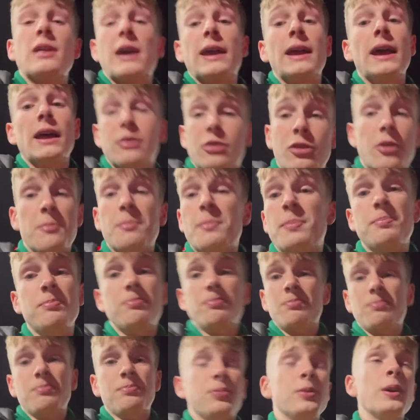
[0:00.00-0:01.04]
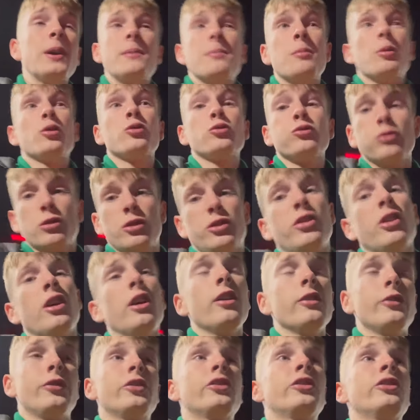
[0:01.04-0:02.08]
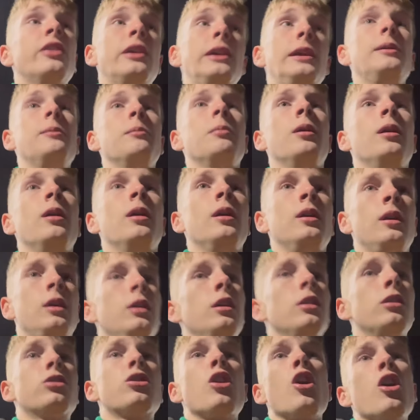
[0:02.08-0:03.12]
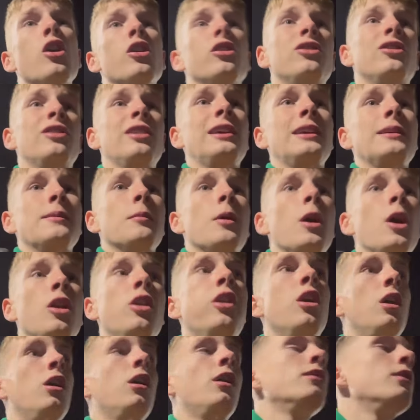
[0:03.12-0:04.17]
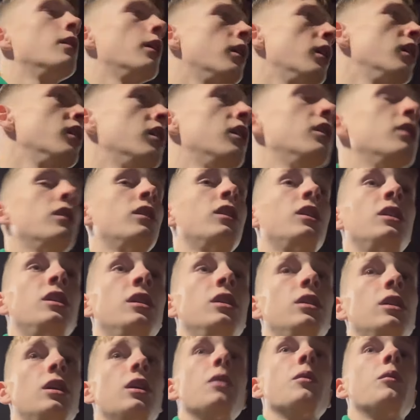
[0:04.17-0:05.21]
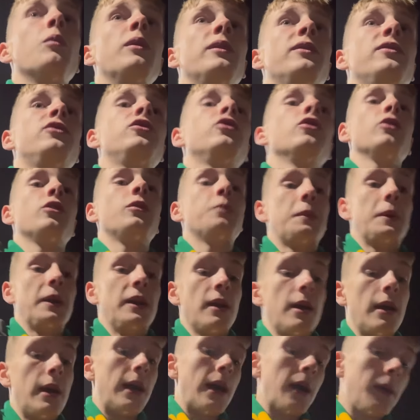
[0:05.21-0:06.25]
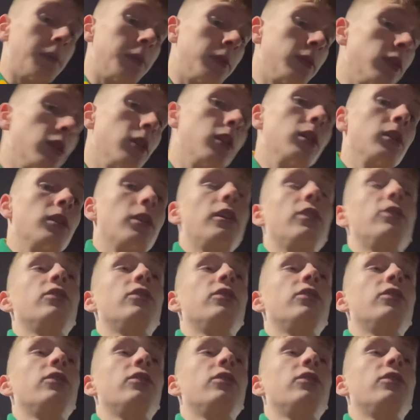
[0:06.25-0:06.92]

had the pretty much reserves team, third team on, and we've just been absolutely